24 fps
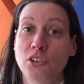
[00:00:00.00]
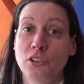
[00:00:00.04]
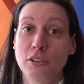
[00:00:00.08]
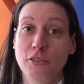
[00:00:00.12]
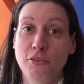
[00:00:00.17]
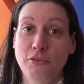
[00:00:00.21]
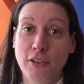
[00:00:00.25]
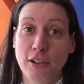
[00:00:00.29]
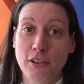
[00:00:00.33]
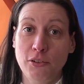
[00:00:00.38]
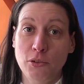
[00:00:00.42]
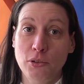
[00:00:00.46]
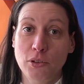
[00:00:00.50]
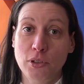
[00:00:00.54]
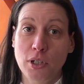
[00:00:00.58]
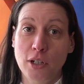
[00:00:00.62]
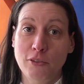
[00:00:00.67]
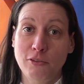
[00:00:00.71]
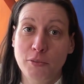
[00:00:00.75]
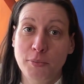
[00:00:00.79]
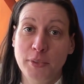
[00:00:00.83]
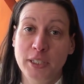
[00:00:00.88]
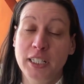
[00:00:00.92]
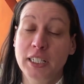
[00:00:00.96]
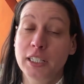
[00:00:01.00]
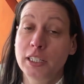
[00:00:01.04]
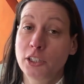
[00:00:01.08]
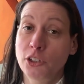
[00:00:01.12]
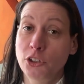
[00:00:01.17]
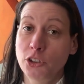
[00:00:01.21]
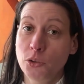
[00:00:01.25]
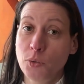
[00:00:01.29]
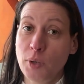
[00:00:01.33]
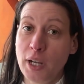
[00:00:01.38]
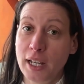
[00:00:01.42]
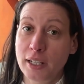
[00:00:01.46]
the federal government in the
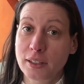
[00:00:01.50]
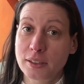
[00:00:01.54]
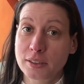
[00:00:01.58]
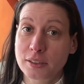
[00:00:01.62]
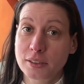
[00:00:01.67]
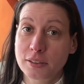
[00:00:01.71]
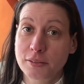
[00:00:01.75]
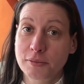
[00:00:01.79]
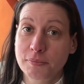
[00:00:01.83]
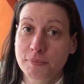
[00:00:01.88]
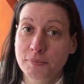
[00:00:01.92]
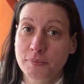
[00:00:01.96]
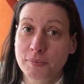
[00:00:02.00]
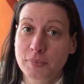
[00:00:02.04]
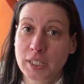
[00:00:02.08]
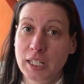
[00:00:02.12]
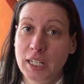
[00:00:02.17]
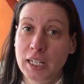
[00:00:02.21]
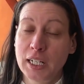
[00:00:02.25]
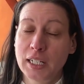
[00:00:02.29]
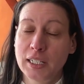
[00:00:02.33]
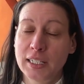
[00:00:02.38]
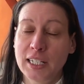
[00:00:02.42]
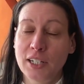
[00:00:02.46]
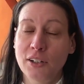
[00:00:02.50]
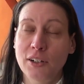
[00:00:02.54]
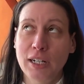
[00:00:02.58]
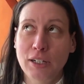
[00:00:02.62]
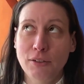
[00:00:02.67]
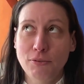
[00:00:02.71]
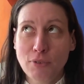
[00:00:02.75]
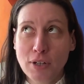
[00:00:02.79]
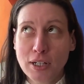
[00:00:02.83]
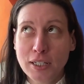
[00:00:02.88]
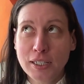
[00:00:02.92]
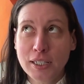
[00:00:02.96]
US. Now,
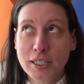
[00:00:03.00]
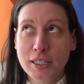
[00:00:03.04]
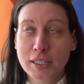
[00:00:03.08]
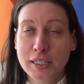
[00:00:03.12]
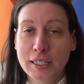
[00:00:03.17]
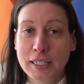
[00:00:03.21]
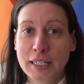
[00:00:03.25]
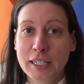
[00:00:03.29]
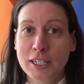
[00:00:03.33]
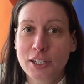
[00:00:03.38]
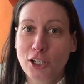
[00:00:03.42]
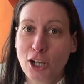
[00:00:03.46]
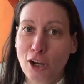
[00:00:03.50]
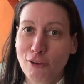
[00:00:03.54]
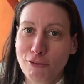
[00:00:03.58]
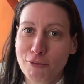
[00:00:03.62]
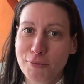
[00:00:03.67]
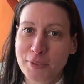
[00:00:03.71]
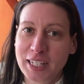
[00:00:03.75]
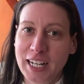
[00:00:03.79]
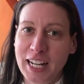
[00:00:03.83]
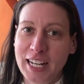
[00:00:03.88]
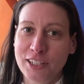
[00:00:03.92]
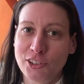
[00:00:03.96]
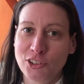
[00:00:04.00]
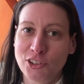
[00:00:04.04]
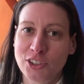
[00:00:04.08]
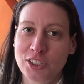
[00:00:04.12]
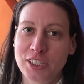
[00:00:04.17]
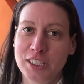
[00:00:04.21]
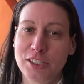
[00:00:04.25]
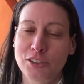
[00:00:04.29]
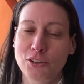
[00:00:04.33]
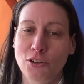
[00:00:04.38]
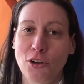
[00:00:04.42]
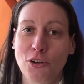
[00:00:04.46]
ironically, government
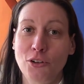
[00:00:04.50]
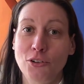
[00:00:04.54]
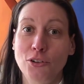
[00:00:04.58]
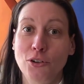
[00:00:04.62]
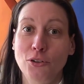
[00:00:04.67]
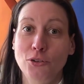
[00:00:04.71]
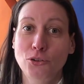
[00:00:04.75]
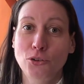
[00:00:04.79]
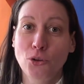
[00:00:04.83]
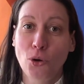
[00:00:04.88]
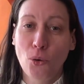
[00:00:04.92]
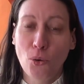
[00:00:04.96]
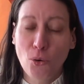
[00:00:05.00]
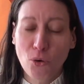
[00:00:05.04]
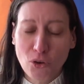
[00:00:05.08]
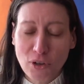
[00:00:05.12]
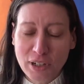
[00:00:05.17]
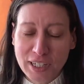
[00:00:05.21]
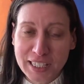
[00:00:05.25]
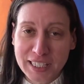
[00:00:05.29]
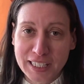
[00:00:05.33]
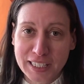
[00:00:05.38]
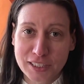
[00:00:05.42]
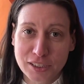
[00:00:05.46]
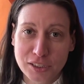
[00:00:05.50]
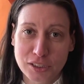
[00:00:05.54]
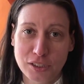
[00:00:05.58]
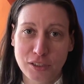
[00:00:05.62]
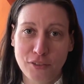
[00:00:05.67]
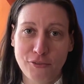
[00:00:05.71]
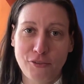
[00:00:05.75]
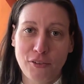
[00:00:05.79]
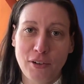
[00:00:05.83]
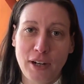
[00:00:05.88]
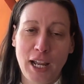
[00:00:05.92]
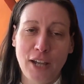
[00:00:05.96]
agencies are notorious
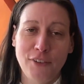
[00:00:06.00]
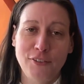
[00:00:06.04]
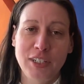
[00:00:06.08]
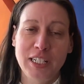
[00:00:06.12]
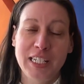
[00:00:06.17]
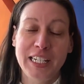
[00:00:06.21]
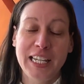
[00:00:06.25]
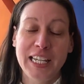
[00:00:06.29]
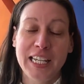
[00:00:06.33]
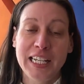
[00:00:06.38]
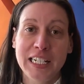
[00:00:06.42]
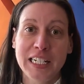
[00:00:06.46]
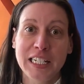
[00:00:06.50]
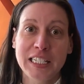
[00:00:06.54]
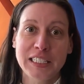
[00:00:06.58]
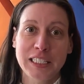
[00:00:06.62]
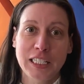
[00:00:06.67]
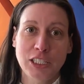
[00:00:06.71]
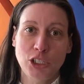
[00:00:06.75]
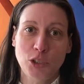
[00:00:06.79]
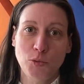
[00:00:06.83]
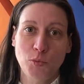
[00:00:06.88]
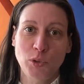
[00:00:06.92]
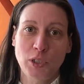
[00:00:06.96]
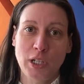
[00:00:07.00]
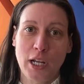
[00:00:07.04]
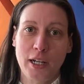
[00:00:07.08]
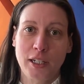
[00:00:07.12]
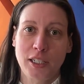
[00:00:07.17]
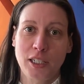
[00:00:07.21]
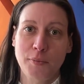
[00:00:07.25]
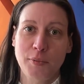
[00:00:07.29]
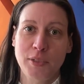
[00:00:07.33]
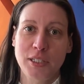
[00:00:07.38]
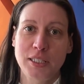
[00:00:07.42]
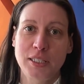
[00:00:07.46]
for having inaccessible
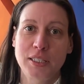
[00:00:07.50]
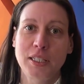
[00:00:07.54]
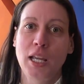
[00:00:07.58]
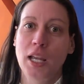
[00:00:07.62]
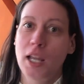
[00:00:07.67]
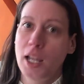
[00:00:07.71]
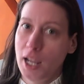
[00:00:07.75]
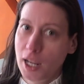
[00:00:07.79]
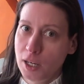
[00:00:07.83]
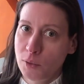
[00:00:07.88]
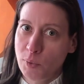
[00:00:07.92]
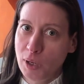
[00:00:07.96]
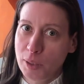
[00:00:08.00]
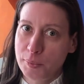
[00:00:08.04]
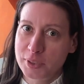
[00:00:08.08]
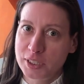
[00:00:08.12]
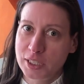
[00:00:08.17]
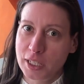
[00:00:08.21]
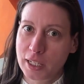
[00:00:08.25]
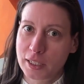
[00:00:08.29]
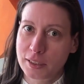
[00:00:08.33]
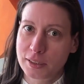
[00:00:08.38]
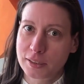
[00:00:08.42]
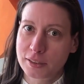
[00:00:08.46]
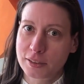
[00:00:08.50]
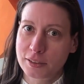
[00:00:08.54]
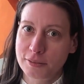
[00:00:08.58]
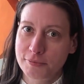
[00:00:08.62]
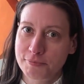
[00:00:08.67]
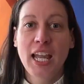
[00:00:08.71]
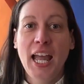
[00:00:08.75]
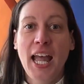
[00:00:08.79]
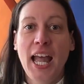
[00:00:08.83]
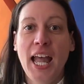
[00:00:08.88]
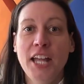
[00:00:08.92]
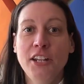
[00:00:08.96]
documents and websites.
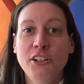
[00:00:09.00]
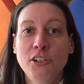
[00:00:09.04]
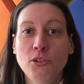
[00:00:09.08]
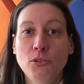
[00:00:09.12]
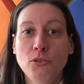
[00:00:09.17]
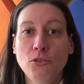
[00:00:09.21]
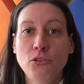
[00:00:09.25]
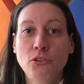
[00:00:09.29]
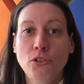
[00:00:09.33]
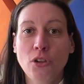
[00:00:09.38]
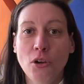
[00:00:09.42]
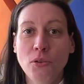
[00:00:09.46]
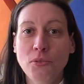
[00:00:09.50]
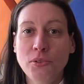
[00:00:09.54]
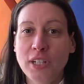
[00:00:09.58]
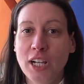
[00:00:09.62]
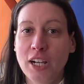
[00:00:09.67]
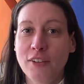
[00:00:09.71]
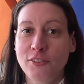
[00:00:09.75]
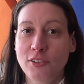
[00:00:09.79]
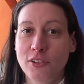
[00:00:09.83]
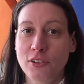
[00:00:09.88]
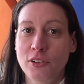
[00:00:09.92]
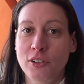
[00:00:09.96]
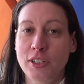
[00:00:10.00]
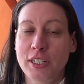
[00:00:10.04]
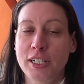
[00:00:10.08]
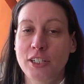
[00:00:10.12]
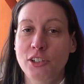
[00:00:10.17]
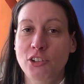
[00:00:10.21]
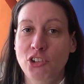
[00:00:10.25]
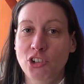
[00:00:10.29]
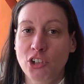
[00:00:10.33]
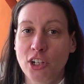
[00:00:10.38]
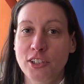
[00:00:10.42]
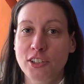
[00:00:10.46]
And you don't have to look
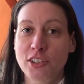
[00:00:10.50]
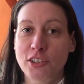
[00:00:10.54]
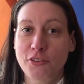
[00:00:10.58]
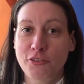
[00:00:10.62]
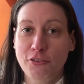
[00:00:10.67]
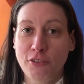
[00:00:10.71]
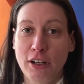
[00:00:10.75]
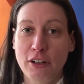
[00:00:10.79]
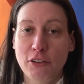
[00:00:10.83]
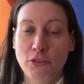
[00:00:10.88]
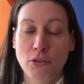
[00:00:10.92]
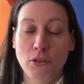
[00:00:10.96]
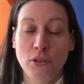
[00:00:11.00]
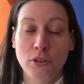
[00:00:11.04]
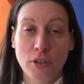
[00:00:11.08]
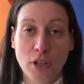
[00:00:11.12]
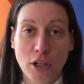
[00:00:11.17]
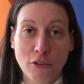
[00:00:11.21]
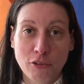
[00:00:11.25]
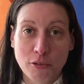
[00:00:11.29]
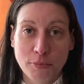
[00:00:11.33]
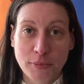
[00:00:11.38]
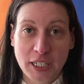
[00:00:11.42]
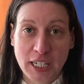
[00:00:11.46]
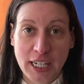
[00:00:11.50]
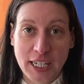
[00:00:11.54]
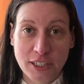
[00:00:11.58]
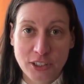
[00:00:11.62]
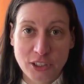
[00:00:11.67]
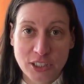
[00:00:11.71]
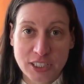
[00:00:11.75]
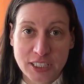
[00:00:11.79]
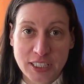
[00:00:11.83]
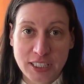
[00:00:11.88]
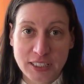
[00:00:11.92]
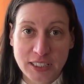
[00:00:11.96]
at just federal government
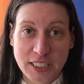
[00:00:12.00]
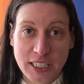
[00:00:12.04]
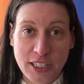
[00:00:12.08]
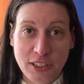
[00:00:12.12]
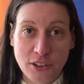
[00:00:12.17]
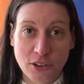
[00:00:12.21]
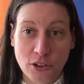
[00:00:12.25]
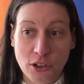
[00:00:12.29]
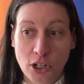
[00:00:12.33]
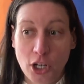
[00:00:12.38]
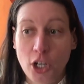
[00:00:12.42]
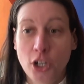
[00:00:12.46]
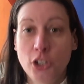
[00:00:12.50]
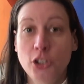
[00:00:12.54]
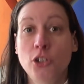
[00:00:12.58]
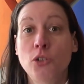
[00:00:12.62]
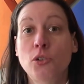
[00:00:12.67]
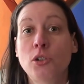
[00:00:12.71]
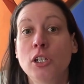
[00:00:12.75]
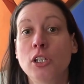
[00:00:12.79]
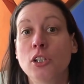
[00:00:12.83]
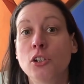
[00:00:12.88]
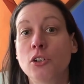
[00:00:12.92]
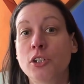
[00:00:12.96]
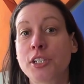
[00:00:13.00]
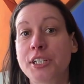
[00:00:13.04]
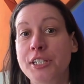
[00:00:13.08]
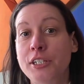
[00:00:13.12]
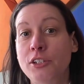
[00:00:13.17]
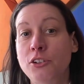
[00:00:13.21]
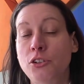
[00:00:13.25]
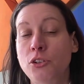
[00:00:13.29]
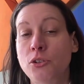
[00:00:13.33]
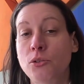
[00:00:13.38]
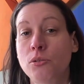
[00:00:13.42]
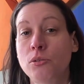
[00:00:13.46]
agencies either. You can look
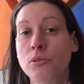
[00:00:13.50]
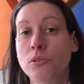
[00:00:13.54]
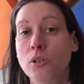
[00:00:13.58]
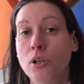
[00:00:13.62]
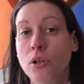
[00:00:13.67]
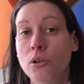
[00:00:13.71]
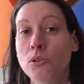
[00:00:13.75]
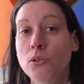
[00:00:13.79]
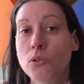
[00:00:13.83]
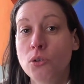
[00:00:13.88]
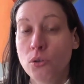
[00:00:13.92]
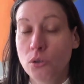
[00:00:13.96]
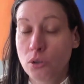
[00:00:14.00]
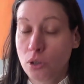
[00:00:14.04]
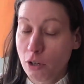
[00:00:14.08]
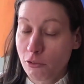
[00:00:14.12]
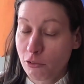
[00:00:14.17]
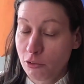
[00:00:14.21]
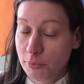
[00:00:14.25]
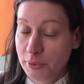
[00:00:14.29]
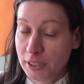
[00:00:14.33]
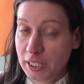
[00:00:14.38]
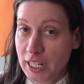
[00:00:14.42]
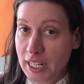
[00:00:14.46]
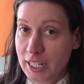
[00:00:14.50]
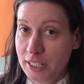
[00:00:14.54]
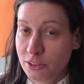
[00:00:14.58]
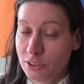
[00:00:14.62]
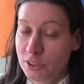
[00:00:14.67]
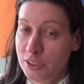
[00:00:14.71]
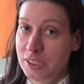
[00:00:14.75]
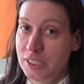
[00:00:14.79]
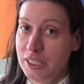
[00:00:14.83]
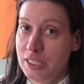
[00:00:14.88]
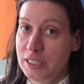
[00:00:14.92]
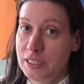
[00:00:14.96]
into local government
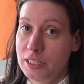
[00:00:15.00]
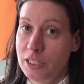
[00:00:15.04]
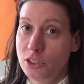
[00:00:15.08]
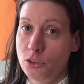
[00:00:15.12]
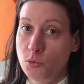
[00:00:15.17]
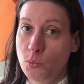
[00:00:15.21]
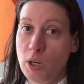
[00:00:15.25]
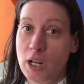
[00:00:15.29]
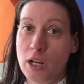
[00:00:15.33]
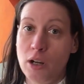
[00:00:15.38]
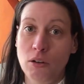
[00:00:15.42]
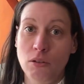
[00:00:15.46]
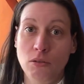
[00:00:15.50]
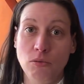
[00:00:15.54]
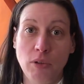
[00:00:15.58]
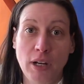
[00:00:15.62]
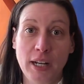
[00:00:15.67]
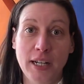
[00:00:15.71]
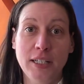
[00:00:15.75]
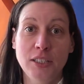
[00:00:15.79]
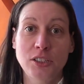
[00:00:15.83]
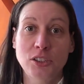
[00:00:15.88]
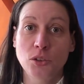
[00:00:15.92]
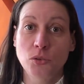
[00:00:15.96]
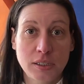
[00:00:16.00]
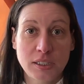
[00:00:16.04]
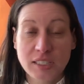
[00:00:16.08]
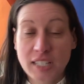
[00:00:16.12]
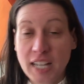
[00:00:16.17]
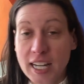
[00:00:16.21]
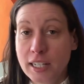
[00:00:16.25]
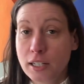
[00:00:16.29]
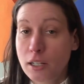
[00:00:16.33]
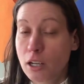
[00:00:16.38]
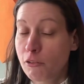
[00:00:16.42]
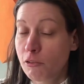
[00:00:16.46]
agencies as well, right? So
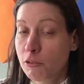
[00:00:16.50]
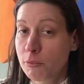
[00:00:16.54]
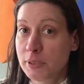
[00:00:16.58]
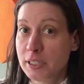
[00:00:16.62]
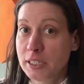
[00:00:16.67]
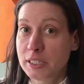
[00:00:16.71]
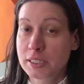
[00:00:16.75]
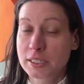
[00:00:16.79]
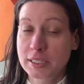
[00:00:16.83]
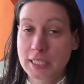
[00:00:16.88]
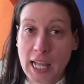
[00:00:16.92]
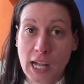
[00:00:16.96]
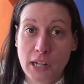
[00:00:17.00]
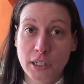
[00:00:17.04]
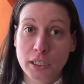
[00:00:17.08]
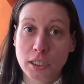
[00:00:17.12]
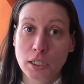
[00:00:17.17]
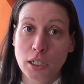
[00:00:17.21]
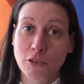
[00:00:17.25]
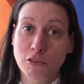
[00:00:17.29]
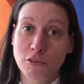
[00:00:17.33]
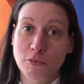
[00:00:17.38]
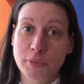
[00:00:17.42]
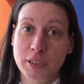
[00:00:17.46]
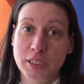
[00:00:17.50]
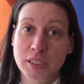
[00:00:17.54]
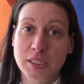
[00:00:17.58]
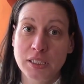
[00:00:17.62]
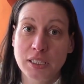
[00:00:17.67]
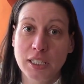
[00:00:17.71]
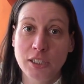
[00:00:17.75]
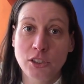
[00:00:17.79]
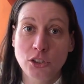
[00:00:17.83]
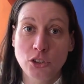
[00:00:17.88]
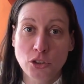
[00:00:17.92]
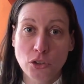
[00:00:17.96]
state governments, county governments,
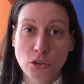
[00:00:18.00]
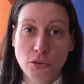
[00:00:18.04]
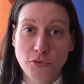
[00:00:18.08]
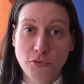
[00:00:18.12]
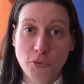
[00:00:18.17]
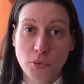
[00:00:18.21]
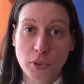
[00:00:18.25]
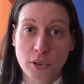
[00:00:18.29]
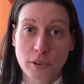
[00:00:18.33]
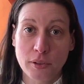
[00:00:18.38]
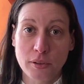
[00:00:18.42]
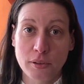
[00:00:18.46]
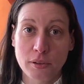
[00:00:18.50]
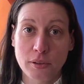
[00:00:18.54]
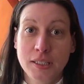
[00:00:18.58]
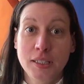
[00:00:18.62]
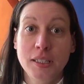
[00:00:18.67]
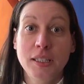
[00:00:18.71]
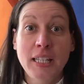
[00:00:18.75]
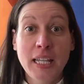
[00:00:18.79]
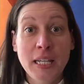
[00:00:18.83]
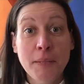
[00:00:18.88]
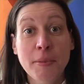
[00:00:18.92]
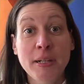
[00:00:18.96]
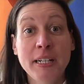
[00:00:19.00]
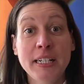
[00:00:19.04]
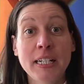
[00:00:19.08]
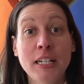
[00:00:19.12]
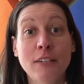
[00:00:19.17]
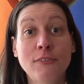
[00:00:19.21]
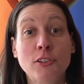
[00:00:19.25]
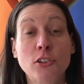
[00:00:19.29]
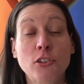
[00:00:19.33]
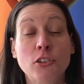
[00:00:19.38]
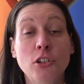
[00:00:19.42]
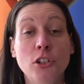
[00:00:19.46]
and so forth. They might
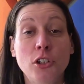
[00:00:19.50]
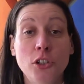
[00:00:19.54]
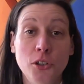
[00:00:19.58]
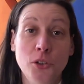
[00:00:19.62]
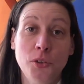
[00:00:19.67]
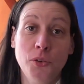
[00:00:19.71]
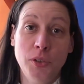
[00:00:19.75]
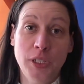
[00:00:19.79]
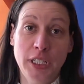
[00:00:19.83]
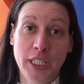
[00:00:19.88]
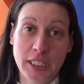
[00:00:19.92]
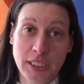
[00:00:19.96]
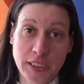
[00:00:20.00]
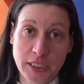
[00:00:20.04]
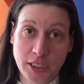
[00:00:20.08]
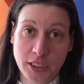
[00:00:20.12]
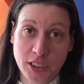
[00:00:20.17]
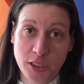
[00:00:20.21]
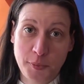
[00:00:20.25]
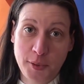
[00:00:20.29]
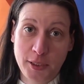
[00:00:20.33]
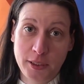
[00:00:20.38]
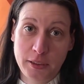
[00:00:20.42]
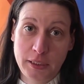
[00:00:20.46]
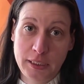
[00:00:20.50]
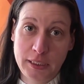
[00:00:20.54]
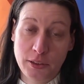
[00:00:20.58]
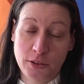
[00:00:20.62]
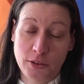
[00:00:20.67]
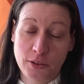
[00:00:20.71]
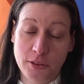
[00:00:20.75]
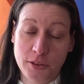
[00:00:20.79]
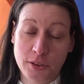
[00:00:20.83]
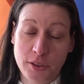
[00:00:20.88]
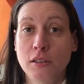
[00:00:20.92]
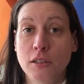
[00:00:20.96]
have their own accessibility
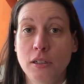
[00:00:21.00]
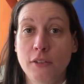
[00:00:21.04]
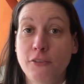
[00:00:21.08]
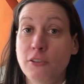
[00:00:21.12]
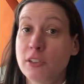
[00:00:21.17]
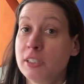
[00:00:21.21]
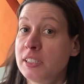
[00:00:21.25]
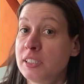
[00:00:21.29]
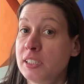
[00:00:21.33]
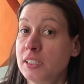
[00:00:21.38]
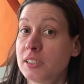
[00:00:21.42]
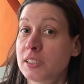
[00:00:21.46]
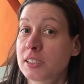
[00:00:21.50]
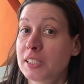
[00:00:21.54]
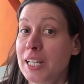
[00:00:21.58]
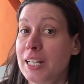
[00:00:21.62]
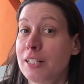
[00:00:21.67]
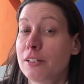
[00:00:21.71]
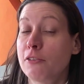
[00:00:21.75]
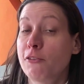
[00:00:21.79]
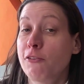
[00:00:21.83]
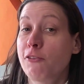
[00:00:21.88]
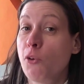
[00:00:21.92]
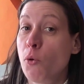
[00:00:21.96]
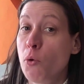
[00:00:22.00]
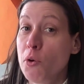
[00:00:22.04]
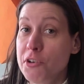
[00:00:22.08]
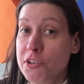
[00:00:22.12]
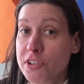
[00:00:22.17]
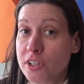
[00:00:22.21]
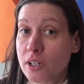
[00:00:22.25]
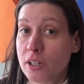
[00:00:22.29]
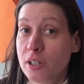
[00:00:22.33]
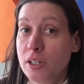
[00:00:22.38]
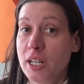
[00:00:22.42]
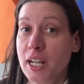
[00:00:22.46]
laws. For instance,
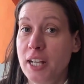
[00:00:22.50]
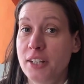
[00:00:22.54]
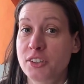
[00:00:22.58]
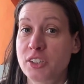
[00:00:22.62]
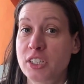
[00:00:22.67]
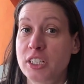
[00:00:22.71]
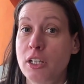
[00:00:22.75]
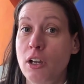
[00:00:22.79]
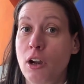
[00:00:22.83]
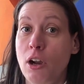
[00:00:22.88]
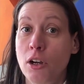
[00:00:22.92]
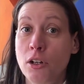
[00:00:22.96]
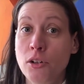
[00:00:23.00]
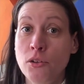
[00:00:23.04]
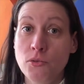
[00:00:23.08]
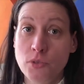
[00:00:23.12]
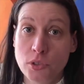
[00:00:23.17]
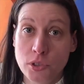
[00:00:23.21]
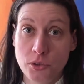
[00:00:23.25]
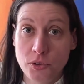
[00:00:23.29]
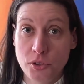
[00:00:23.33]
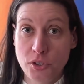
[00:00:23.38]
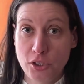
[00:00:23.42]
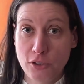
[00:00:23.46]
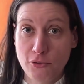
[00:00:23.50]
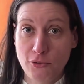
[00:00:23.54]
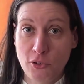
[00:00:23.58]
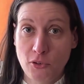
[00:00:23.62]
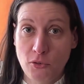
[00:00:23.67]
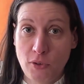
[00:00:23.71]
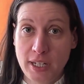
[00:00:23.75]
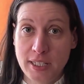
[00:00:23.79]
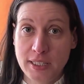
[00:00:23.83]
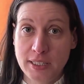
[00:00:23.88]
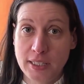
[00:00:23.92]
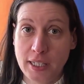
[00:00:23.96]
California has the Unruh Civil
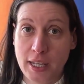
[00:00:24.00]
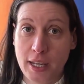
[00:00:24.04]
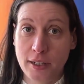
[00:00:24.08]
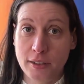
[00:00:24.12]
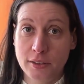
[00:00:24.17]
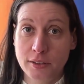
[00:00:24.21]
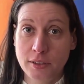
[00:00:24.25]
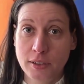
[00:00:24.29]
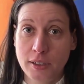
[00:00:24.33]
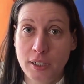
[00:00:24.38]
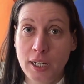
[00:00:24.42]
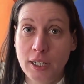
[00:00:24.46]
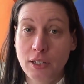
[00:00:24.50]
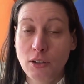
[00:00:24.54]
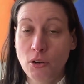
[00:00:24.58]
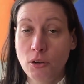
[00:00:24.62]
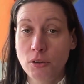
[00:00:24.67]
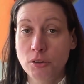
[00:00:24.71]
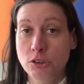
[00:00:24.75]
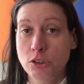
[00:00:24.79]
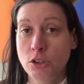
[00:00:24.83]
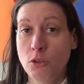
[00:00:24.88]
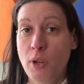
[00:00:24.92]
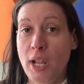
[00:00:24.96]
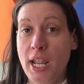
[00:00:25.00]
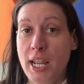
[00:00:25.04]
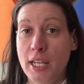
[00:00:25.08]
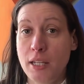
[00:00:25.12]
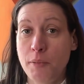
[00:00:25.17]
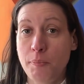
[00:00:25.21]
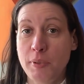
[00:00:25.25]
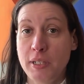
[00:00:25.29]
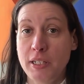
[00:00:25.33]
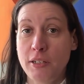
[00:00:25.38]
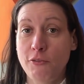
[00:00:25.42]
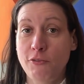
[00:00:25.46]
Rights Act and also
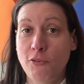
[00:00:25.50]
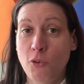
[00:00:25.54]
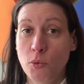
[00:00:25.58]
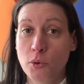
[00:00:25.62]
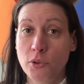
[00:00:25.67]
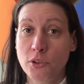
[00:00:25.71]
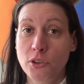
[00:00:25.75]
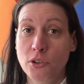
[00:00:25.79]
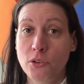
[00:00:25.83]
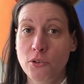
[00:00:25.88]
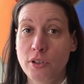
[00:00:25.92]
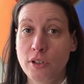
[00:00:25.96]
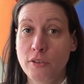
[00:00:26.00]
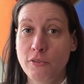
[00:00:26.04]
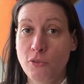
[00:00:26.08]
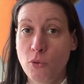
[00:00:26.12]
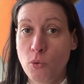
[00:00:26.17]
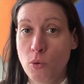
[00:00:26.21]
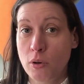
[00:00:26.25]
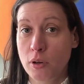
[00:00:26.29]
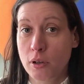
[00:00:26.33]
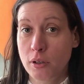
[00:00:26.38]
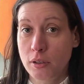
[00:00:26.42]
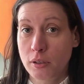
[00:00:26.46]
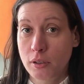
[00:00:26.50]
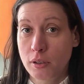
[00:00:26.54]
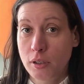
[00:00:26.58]
AB 434.